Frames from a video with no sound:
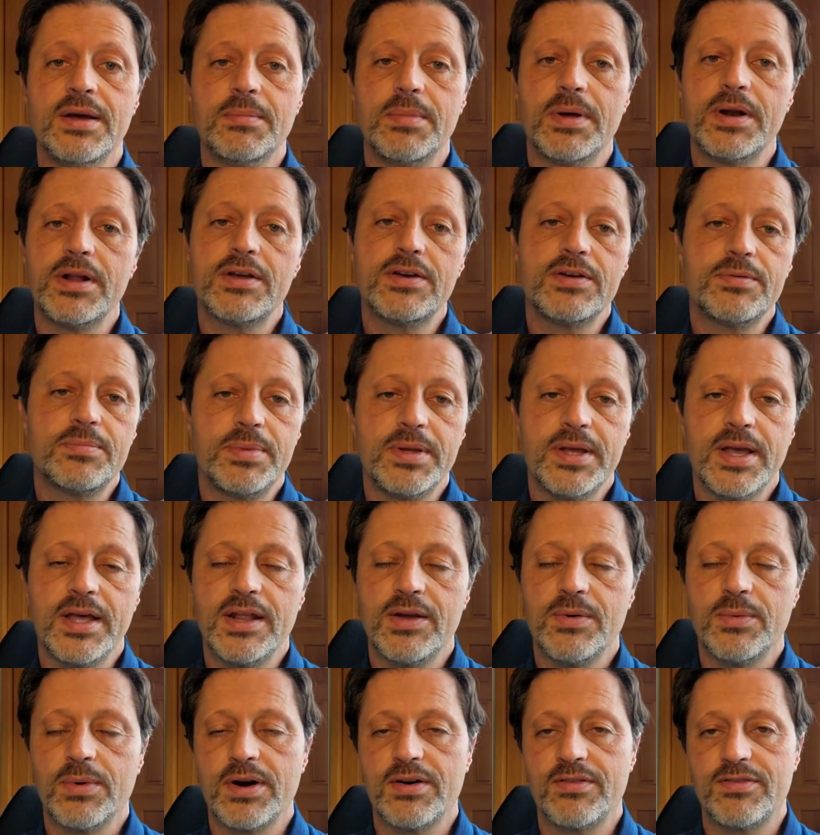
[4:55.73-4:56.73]
but it could be
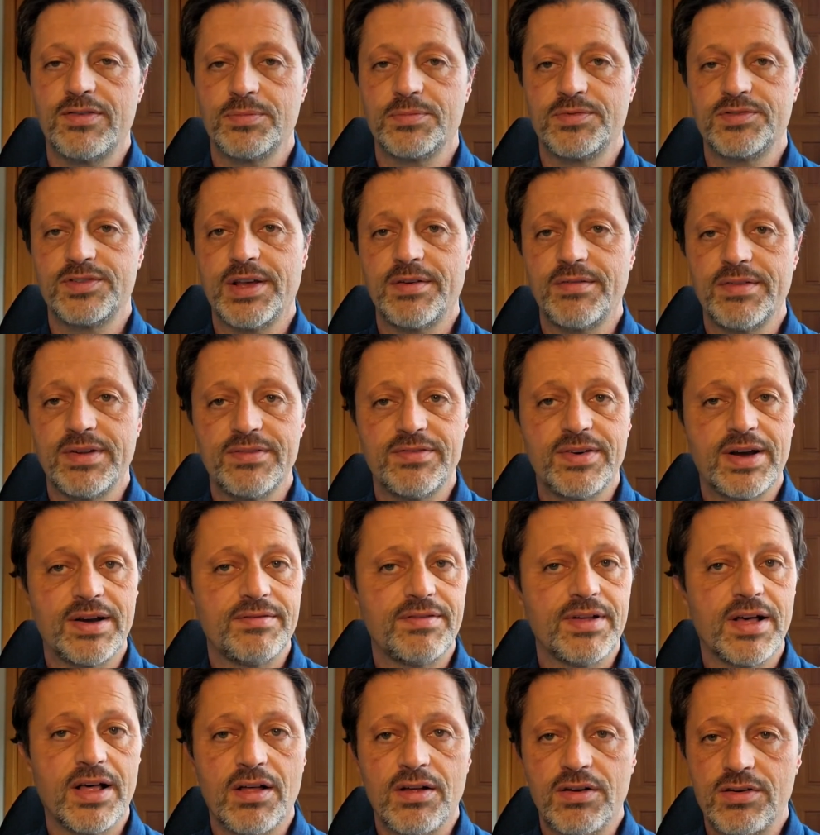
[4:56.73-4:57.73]
anywhere from
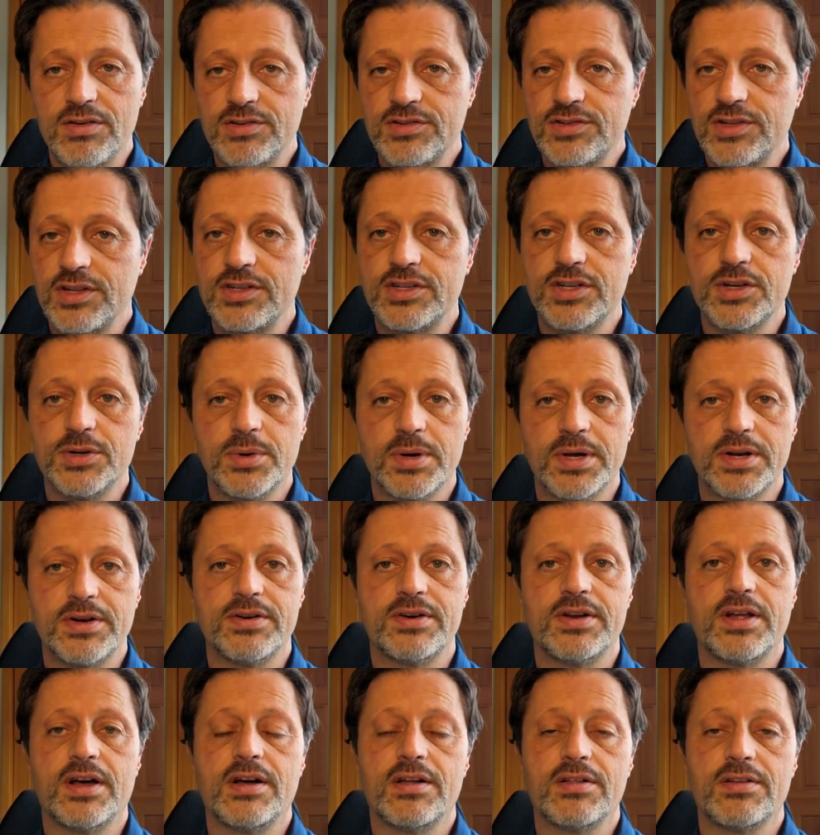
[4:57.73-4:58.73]
$75 to
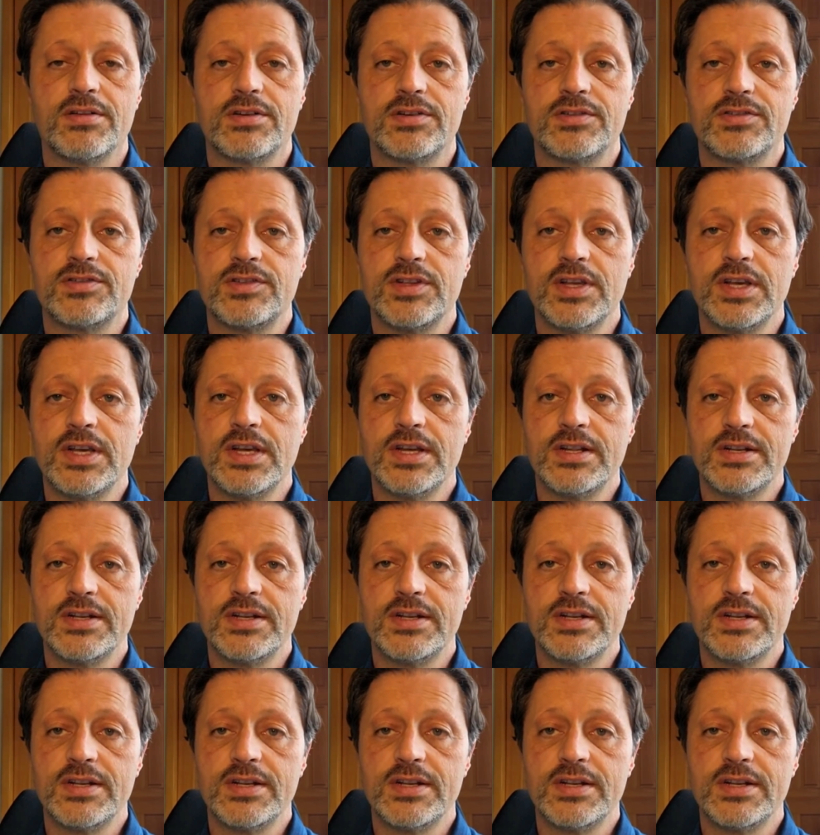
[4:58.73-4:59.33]
$200